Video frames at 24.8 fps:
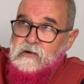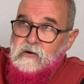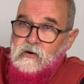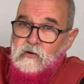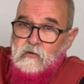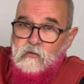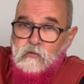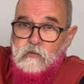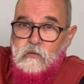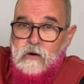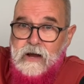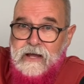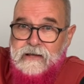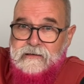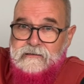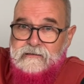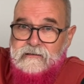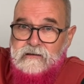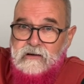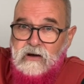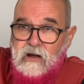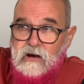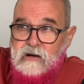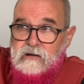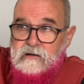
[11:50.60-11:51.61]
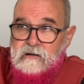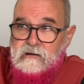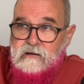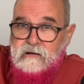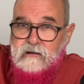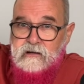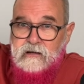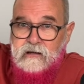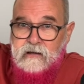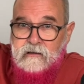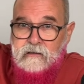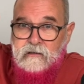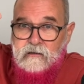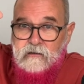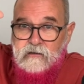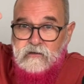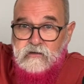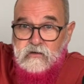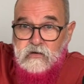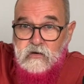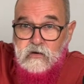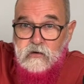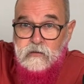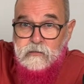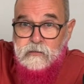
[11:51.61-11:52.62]
a red color in the
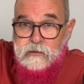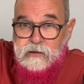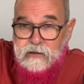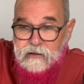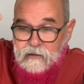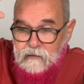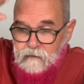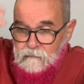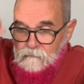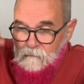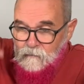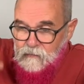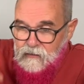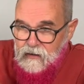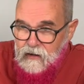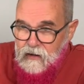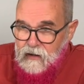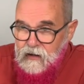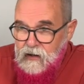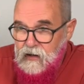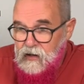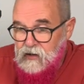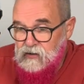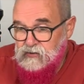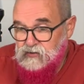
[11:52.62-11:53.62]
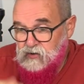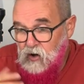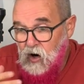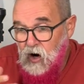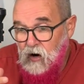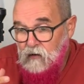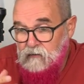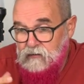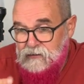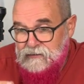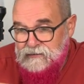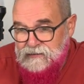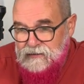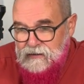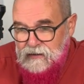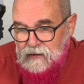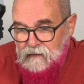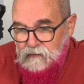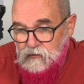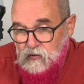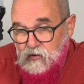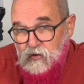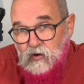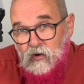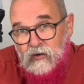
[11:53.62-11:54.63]
tube here. So obviously,
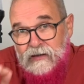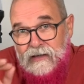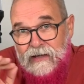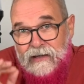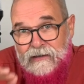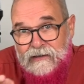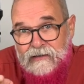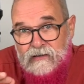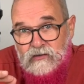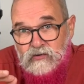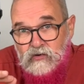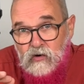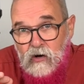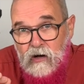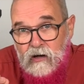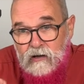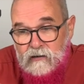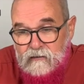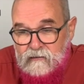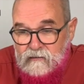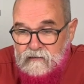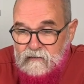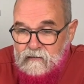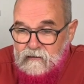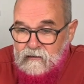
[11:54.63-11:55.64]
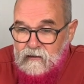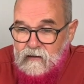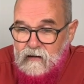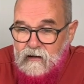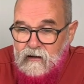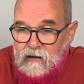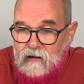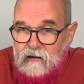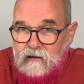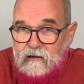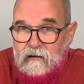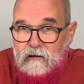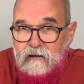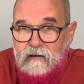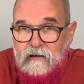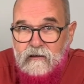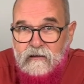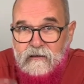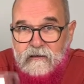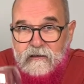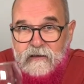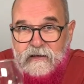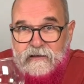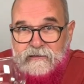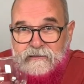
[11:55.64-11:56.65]
if you don't get it right,
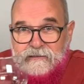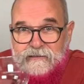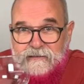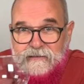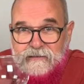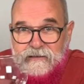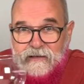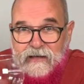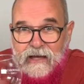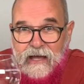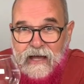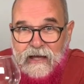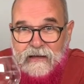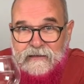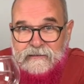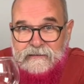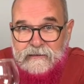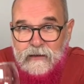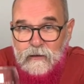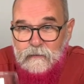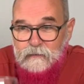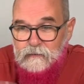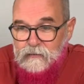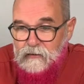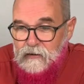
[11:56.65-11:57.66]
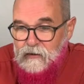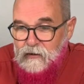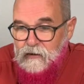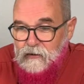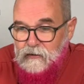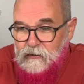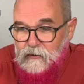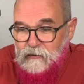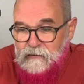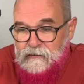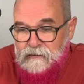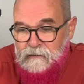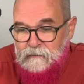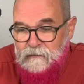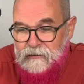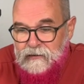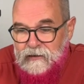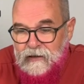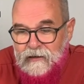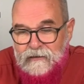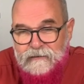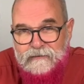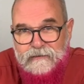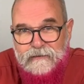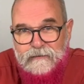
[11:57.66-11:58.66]
this ends up
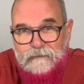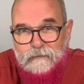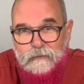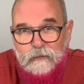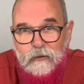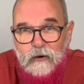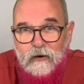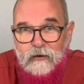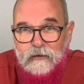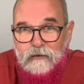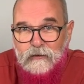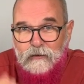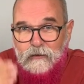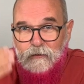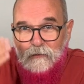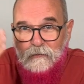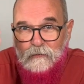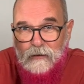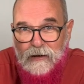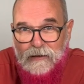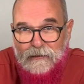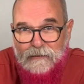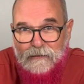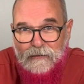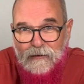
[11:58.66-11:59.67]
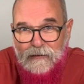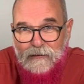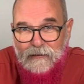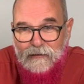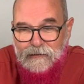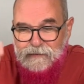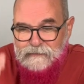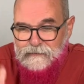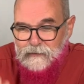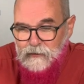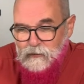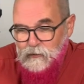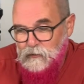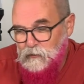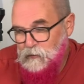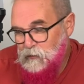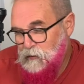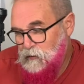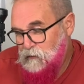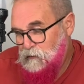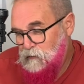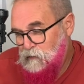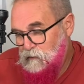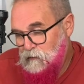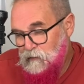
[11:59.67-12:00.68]
contaminated by the red color. So you
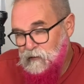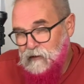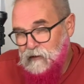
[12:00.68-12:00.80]
would throw